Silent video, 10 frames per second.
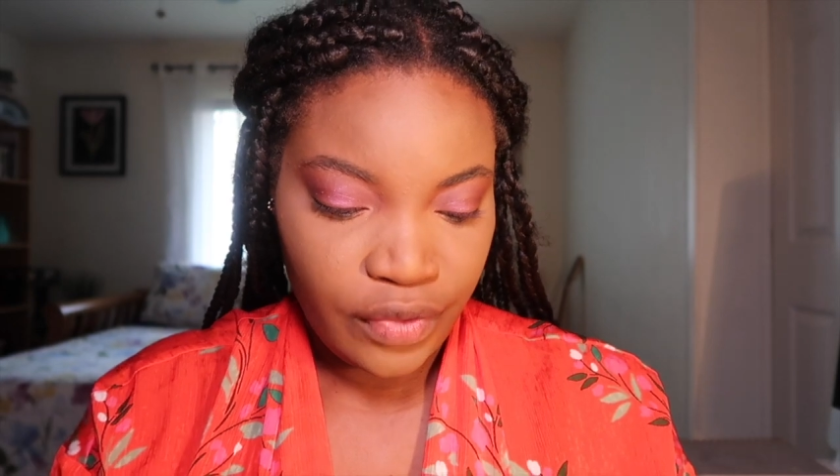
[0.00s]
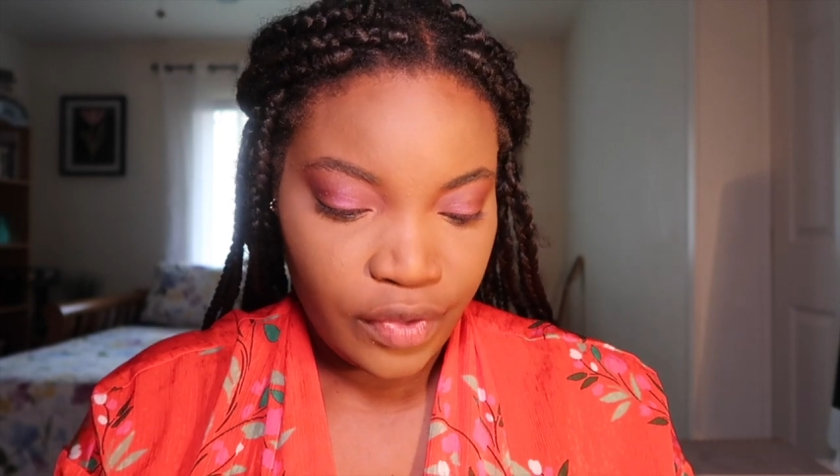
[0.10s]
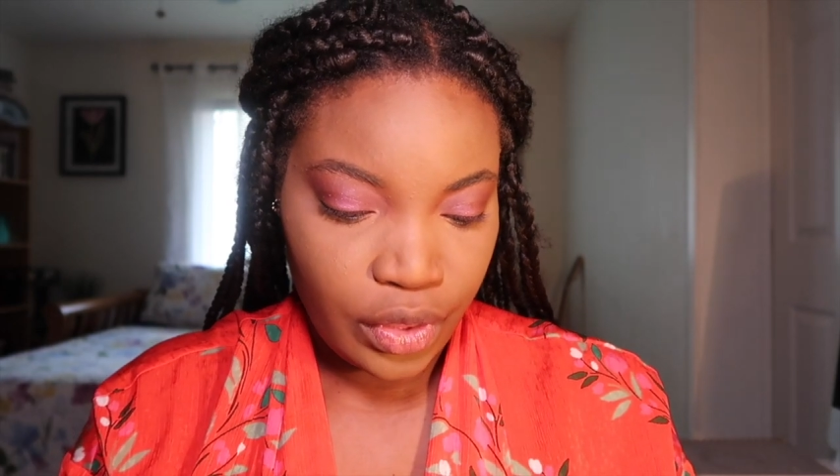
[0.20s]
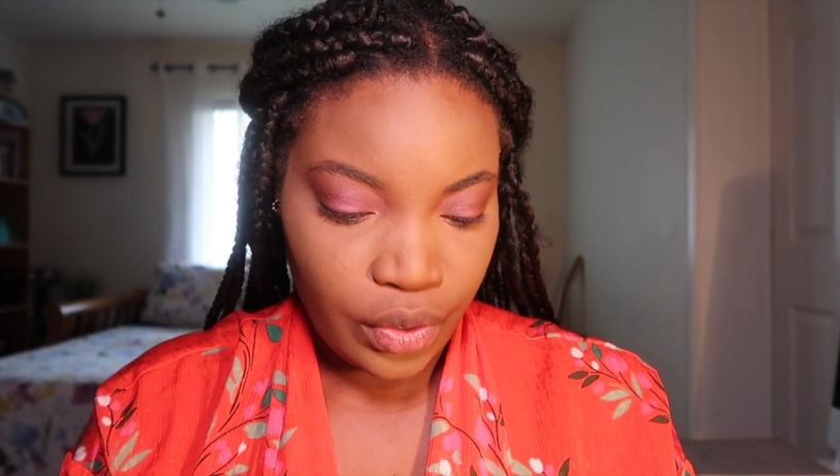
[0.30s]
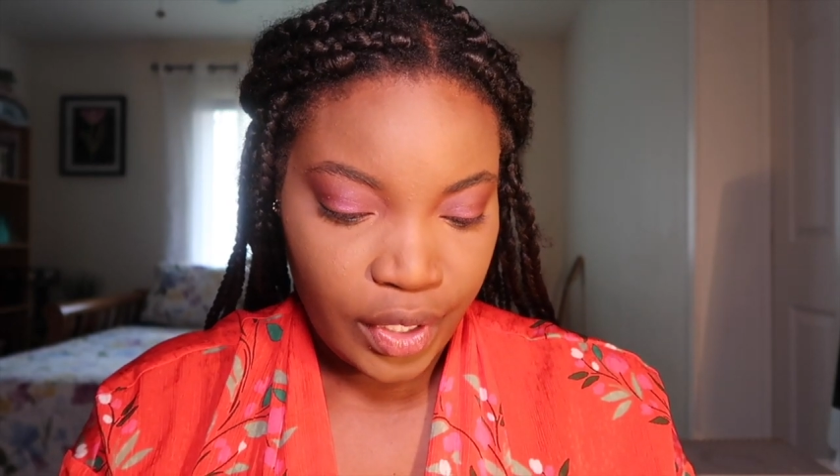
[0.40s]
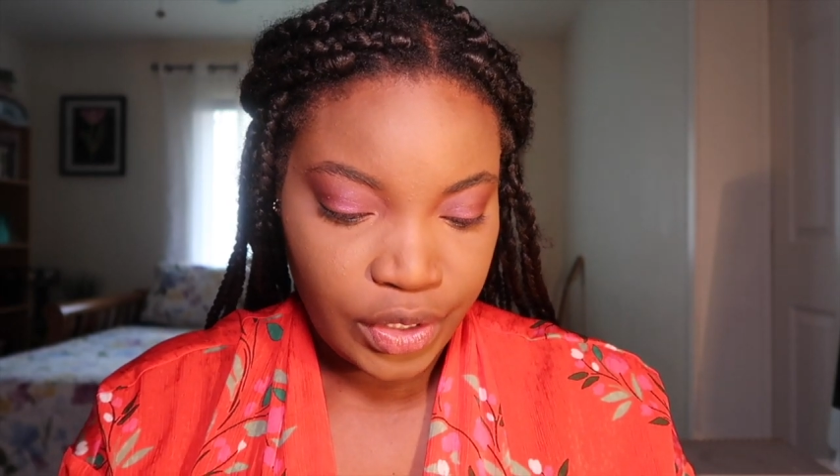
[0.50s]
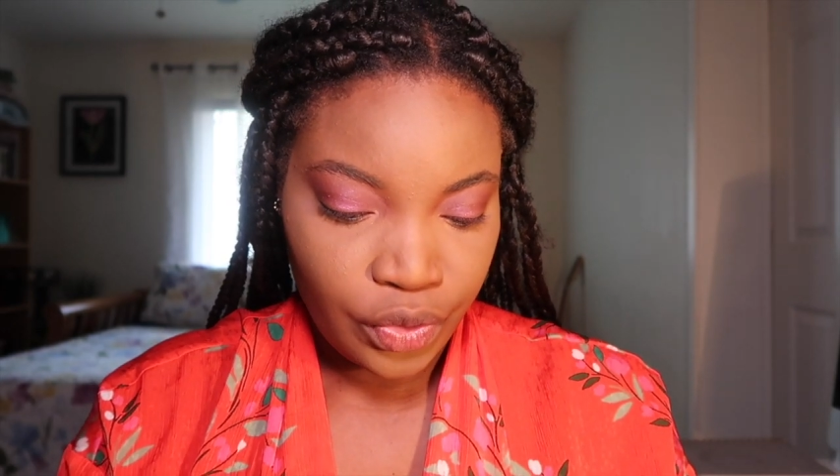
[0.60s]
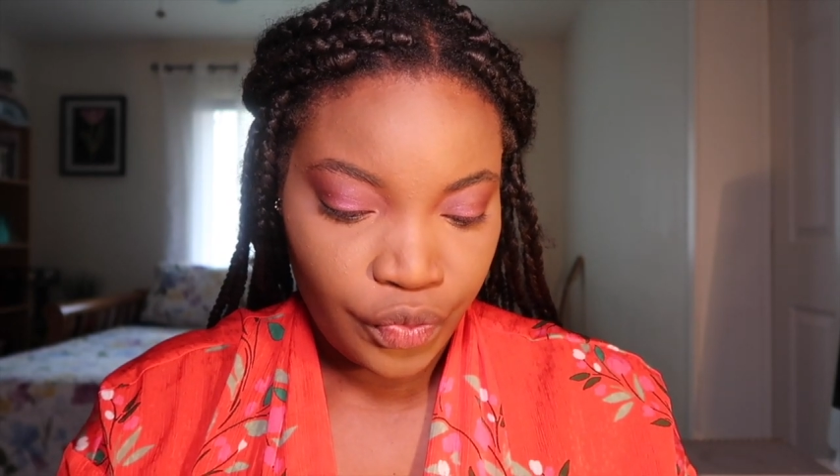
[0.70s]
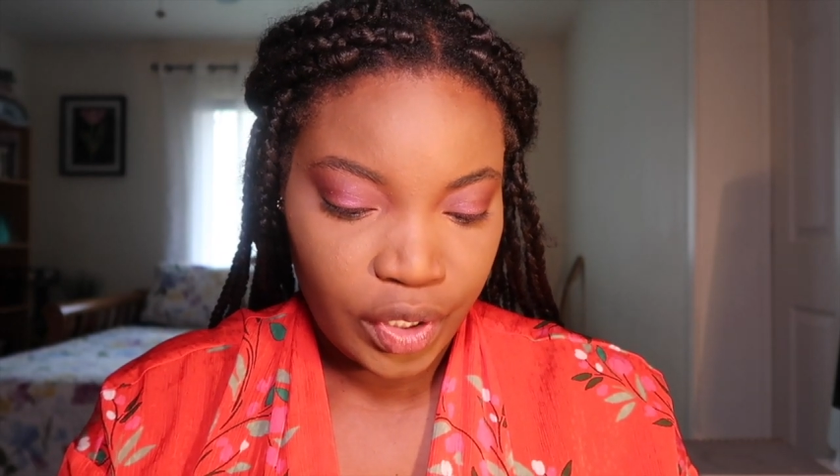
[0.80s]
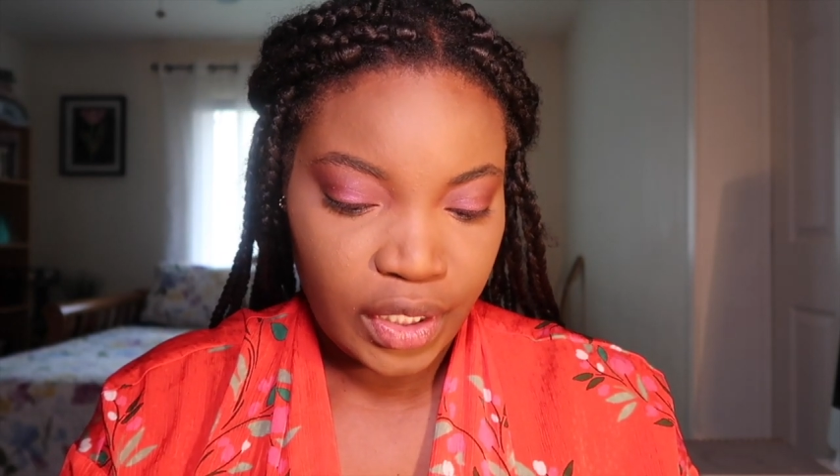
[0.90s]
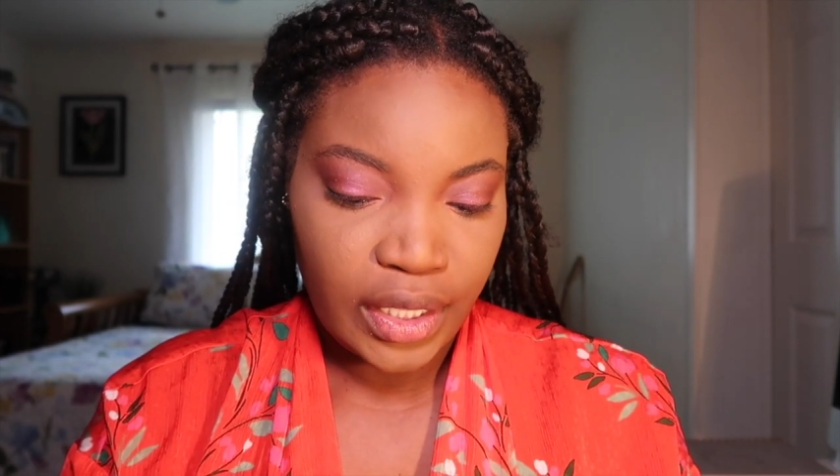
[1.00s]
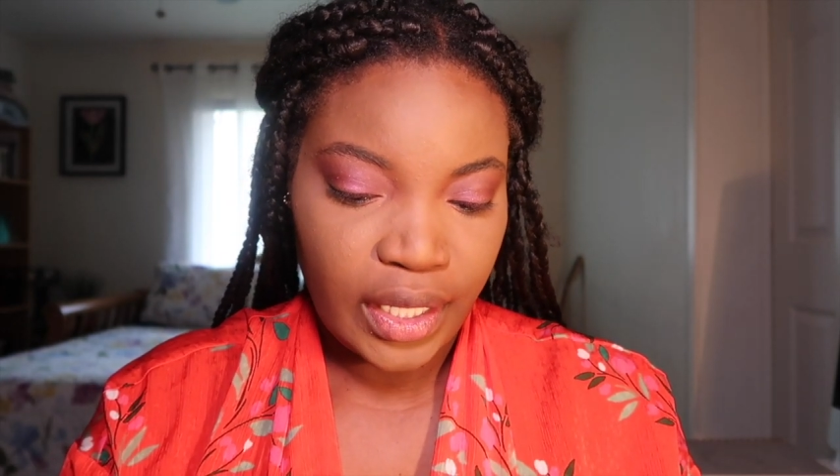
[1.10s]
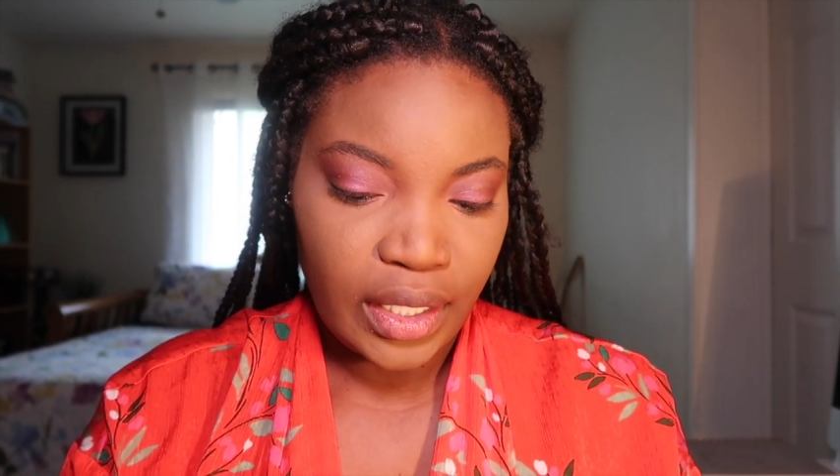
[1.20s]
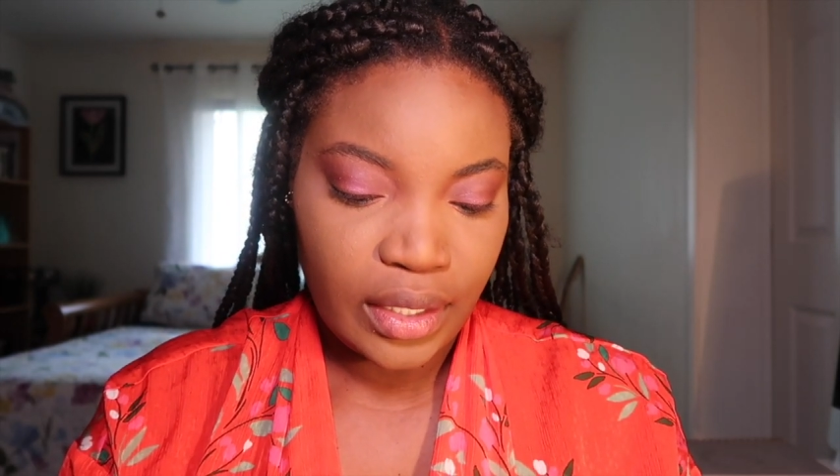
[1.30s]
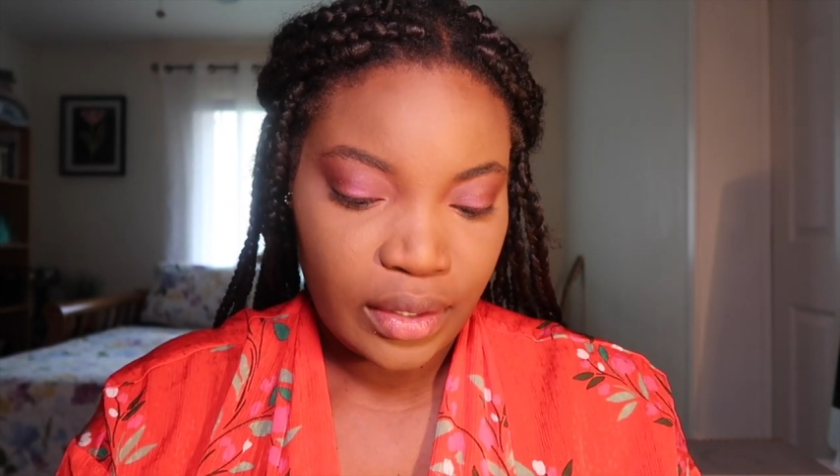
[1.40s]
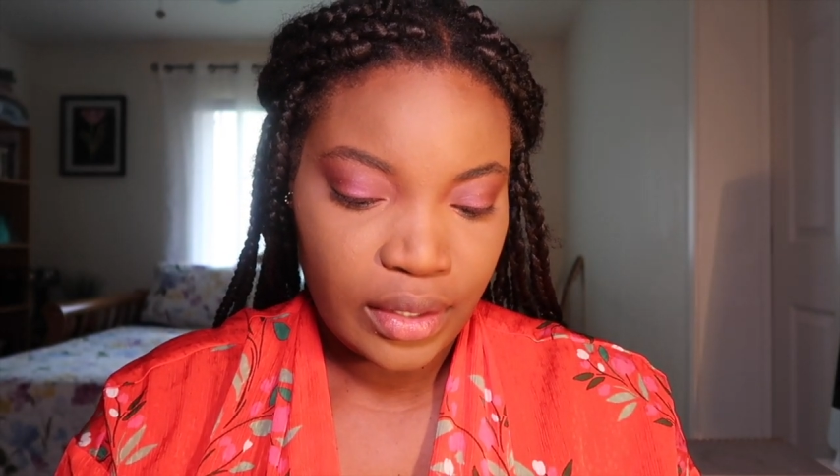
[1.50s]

even though I don't really like